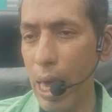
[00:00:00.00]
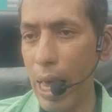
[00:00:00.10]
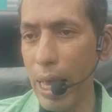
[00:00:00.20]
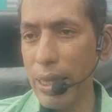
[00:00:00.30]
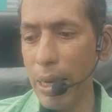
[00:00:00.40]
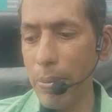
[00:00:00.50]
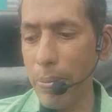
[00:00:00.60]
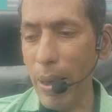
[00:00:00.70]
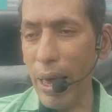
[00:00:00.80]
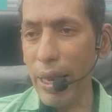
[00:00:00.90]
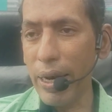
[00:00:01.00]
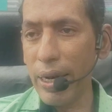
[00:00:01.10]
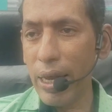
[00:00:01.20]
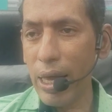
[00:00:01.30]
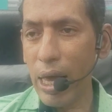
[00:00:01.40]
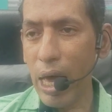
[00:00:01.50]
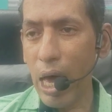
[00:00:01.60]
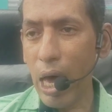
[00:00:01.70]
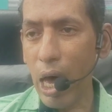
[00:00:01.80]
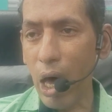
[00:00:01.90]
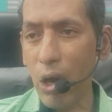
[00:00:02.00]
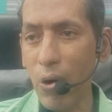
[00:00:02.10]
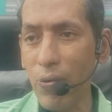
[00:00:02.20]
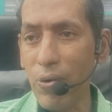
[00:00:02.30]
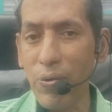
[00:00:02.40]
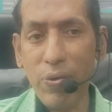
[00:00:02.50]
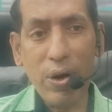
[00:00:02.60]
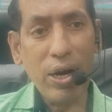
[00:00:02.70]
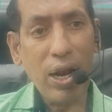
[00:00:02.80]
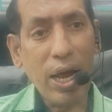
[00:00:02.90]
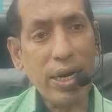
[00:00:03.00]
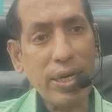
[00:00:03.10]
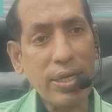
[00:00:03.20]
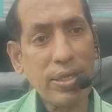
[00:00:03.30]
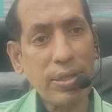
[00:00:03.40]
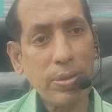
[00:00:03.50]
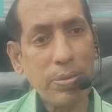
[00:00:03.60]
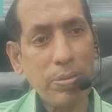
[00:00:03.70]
And that pair are of different heights.